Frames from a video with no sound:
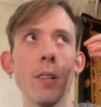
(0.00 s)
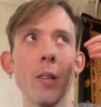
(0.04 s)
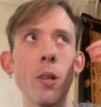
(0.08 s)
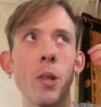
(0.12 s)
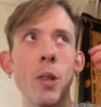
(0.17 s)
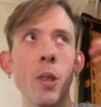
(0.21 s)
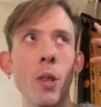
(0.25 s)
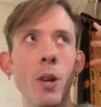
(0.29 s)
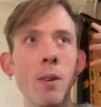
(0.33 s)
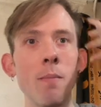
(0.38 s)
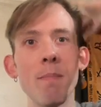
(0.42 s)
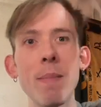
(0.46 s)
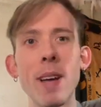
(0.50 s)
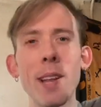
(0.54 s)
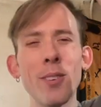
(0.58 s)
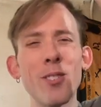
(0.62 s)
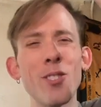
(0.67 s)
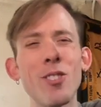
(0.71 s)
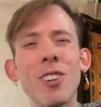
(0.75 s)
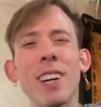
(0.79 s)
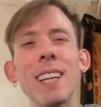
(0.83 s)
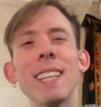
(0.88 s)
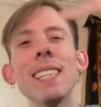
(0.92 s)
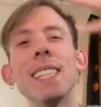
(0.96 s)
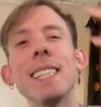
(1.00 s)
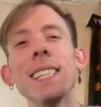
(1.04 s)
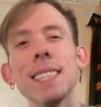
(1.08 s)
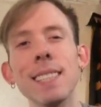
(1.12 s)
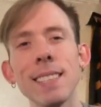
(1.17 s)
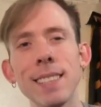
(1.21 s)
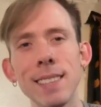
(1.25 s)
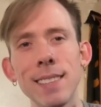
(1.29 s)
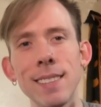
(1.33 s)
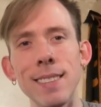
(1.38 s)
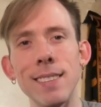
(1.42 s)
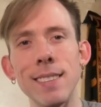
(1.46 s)
their mental
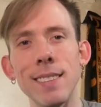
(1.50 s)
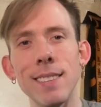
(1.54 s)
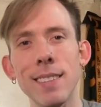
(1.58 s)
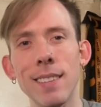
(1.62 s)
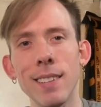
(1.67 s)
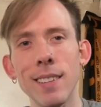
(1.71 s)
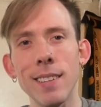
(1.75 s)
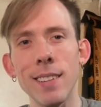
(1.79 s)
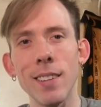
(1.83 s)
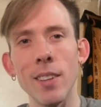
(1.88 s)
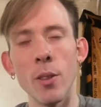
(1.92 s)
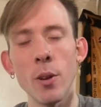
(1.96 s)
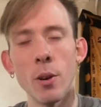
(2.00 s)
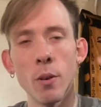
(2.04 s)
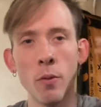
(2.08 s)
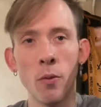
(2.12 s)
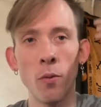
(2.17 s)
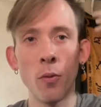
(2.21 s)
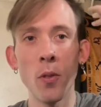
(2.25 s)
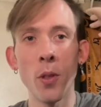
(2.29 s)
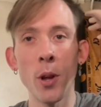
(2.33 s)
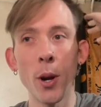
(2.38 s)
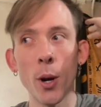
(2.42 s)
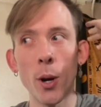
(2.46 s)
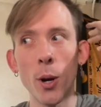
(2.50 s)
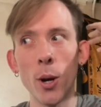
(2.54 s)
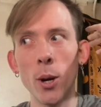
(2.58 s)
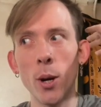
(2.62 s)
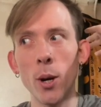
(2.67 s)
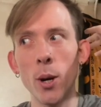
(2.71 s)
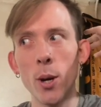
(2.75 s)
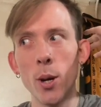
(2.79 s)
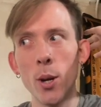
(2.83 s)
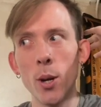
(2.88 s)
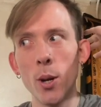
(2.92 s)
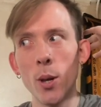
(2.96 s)
ideas, their
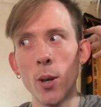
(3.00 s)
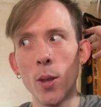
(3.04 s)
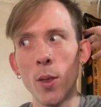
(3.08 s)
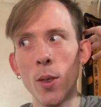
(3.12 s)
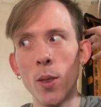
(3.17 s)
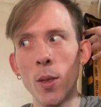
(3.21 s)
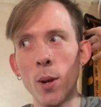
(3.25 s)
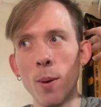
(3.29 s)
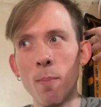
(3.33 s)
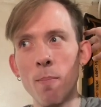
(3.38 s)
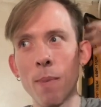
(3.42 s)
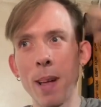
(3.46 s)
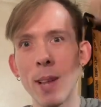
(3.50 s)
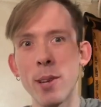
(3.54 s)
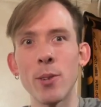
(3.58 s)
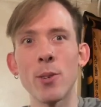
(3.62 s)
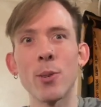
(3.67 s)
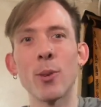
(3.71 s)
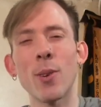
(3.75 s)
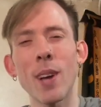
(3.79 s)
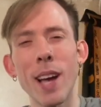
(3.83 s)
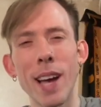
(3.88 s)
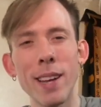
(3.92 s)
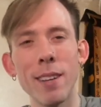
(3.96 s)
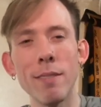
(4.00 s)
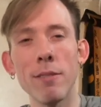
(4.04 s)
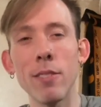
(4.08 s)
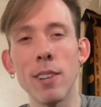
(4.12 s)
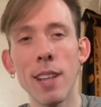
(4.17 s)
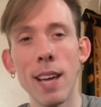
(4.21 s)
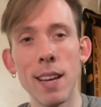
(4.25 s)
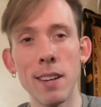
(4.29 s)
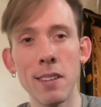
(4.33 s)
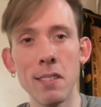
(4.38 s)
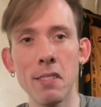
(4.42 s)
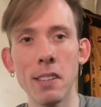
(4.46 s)
mental kind of
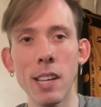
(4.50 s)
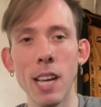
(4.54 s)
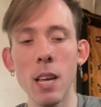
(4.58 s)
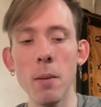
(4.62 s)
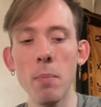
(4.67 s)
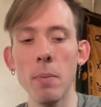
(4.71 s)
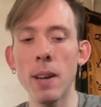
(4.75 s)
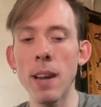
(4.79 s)
landscape.